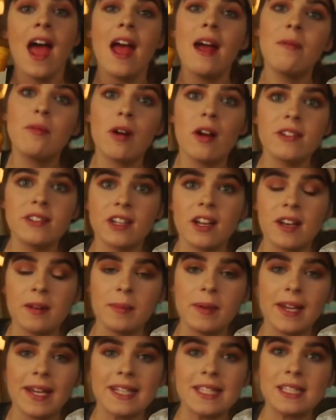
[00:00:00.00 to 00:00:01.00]
And we're also going to
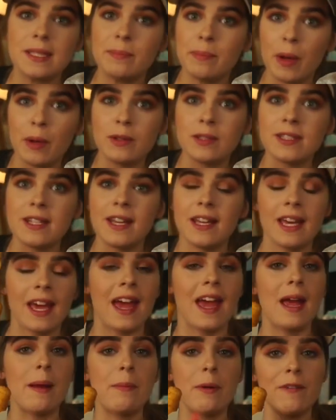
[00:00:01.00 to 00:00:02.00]
be exposing
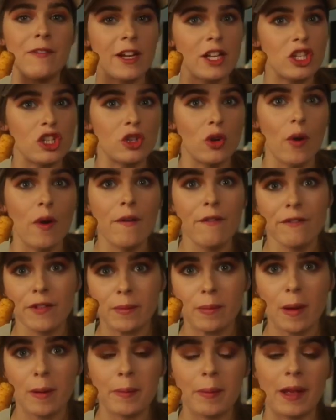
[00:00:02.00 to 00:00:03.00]
a professional
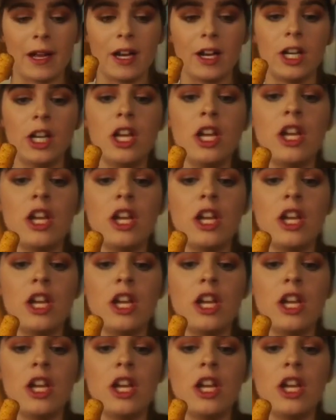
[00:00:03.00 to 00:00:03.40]
football player.